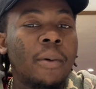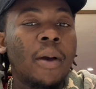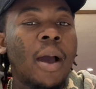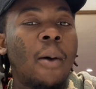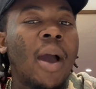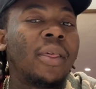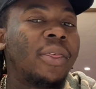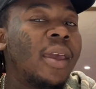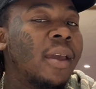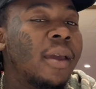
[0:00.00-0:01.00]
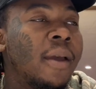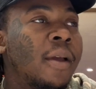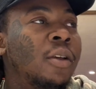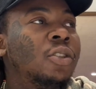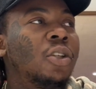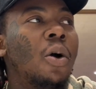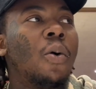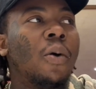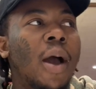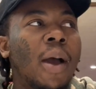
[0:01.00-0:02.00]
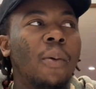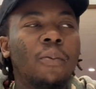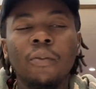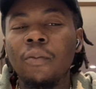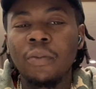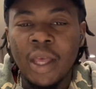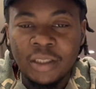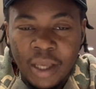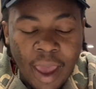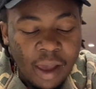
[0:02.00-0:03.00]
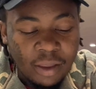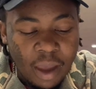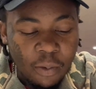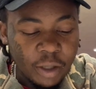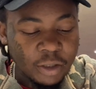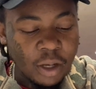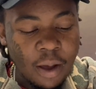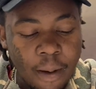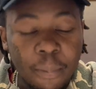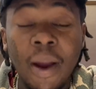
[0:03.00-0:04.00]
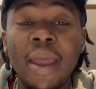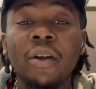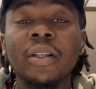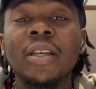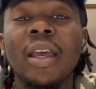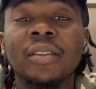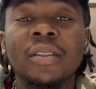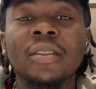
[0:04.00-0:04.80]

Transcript: how I think. So that's a hack that works. Prioritizing